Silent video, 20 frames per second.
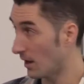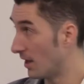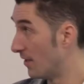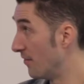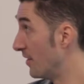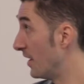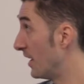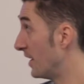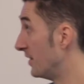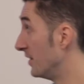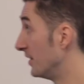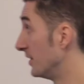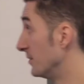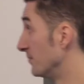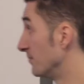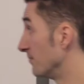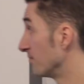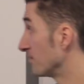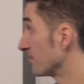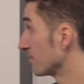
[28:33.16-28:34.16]
And
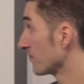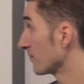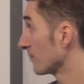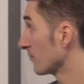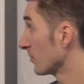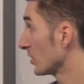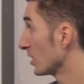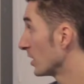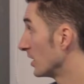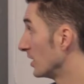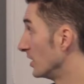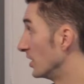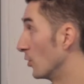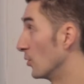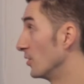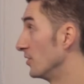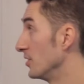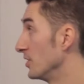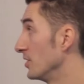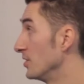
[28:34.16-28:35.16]
then,
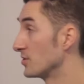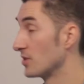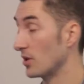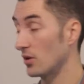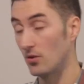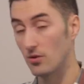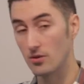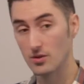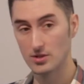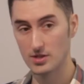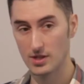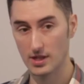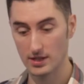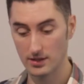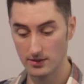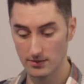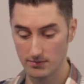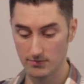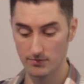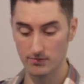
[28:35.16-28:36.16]
when the user logs
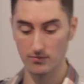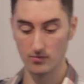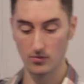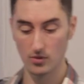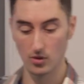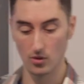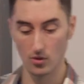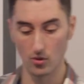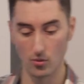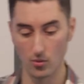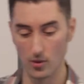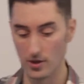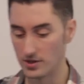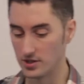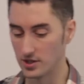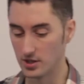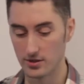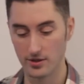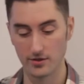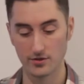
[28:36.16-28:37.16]
out, or when
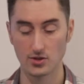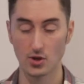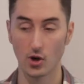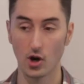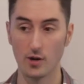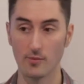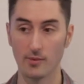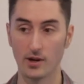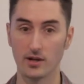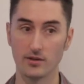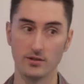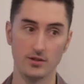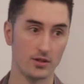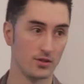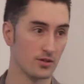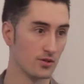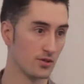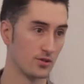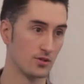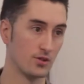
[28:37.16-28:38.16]
you have a timeout, you
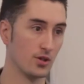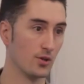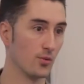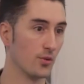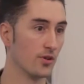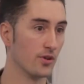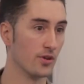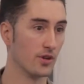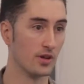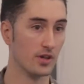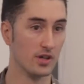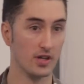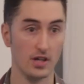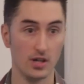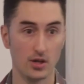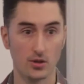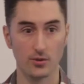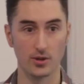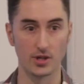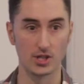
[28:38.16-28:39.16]
could just do it when
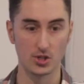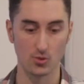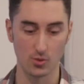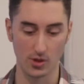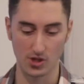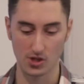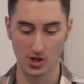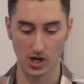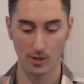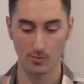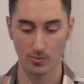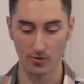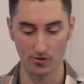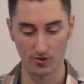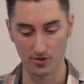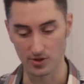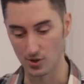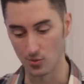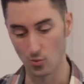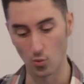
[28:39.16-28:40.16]
they switch app or
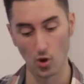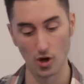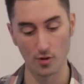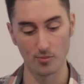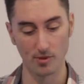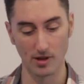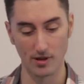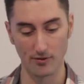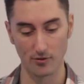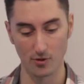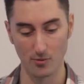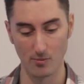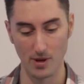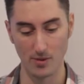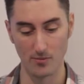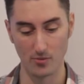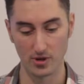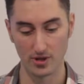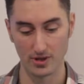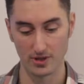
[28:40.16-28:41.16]
something. You wipe that from
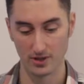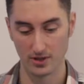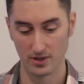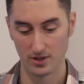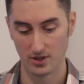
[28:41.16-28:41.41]
memory.